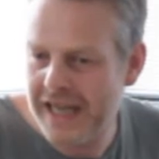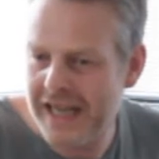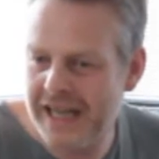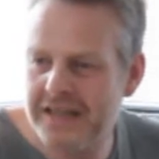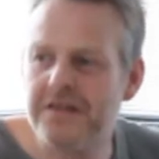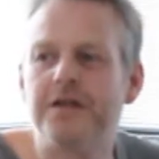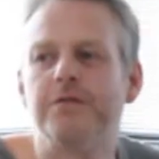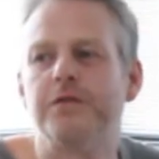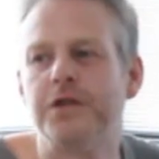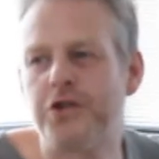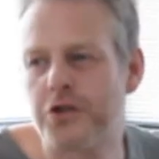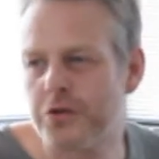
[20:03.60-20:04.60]

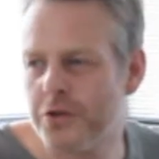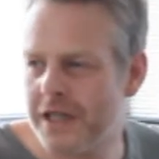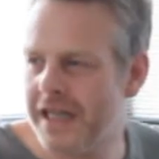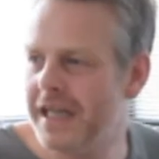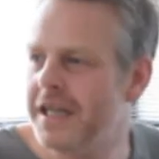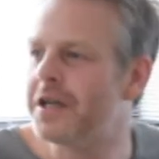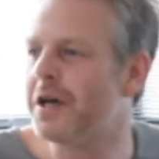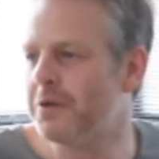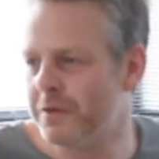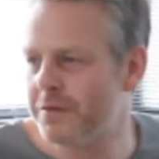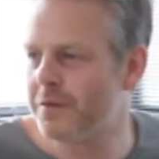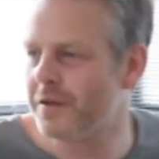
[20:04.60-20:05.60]
individual ego,
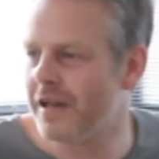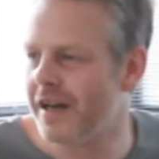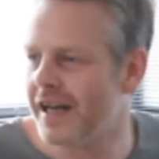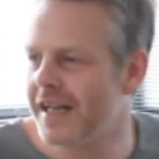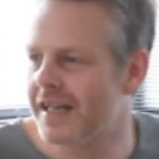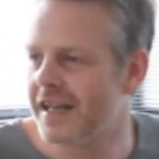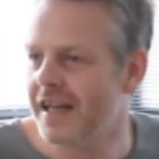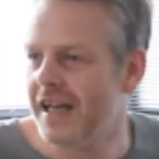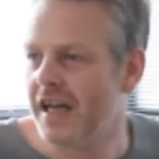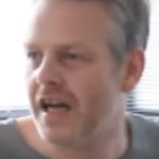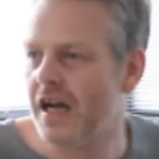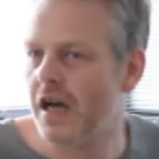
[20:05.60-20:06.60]
if you like,
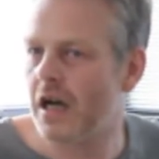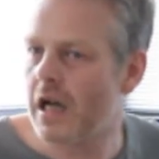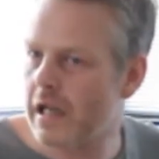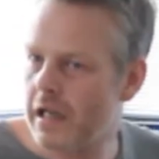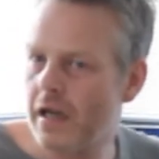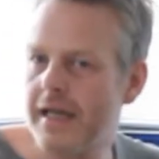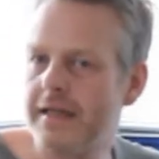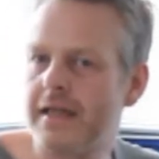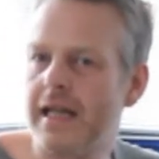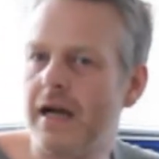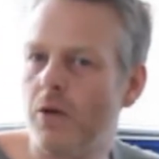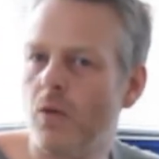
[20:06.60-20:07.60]
aligned
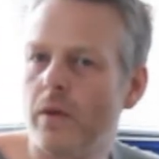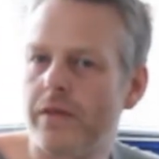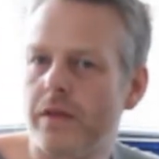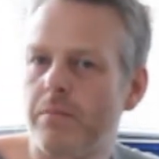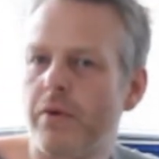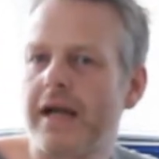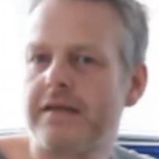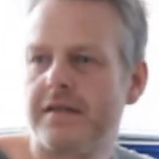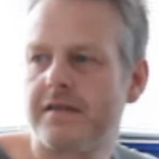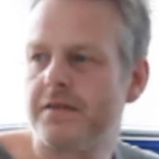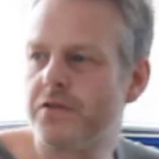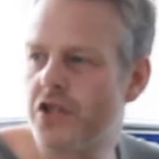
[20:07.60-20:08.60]
now with the
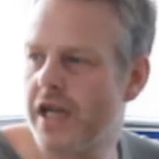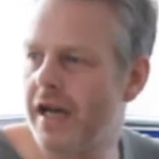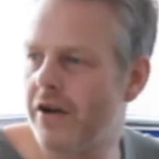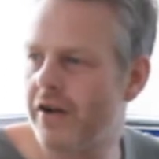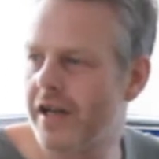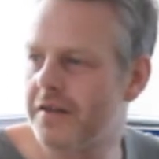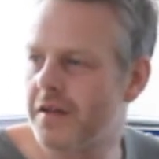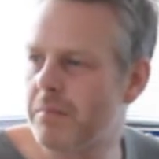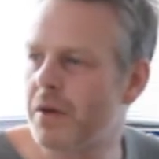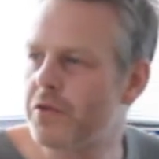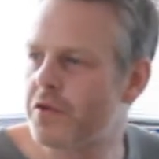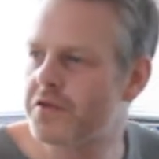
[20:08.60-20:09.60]
practice of sharing. They're
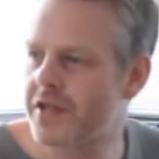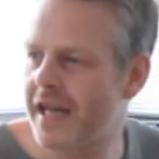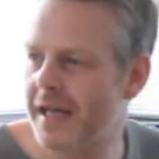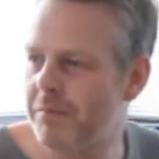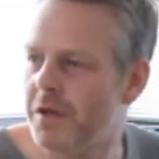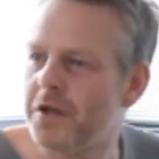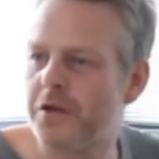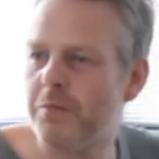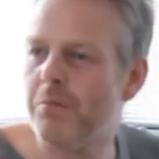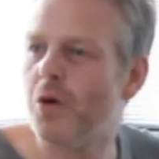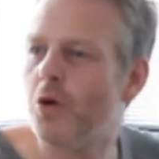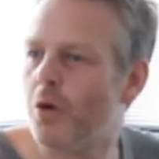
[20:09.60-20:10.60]
both the same. The
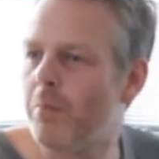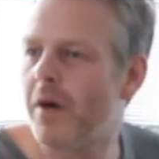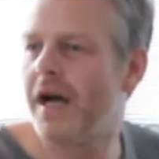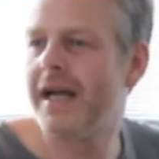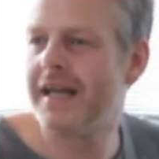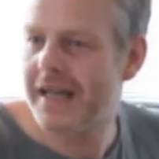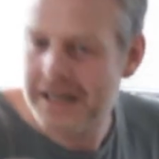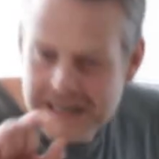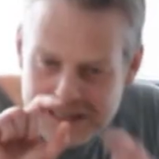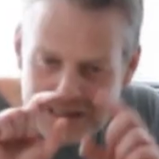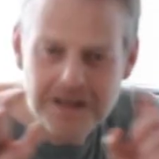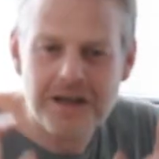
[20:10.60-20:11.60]
more my
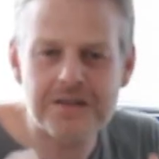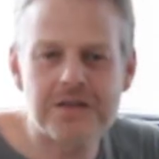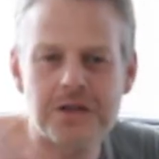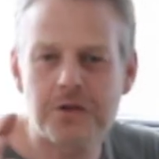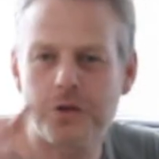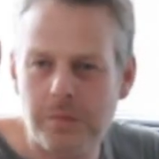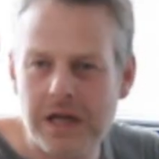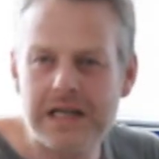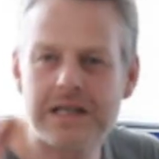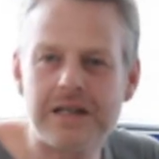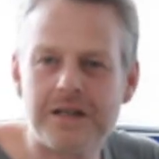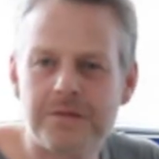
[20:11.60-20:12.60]
little article or my
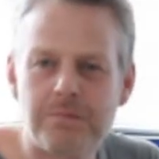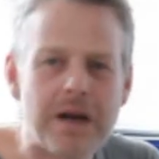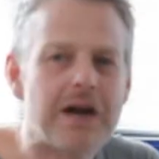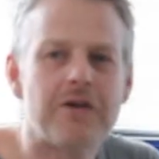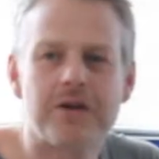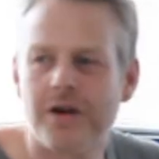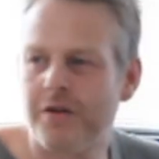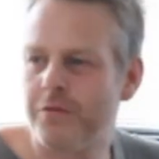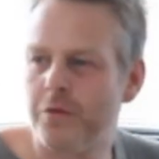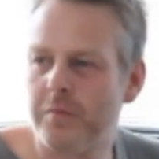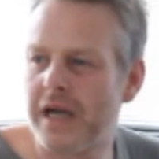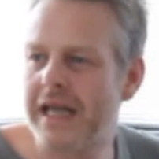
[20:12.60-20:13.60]
little paragraph
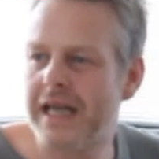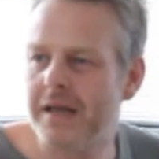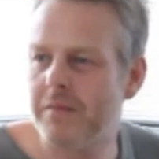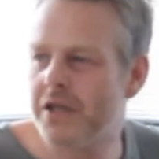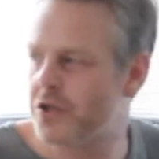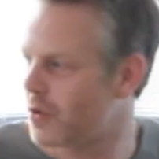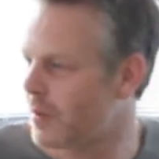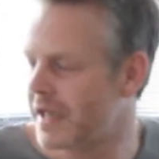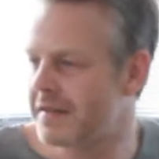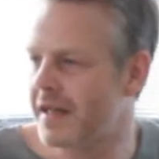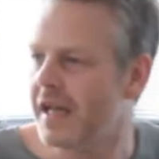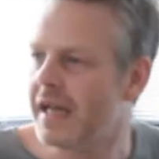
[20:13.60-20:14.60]
or my image or my
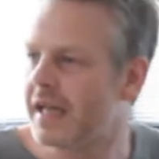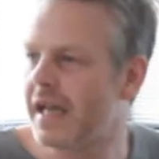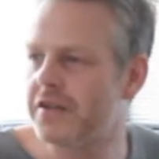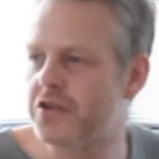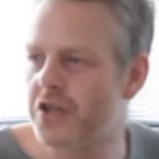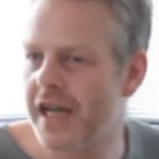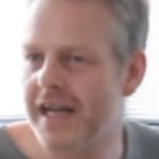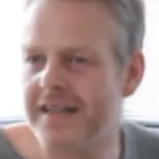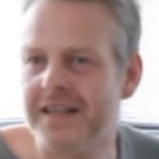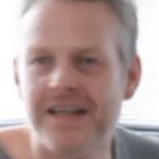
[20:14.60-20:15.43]
gets shared,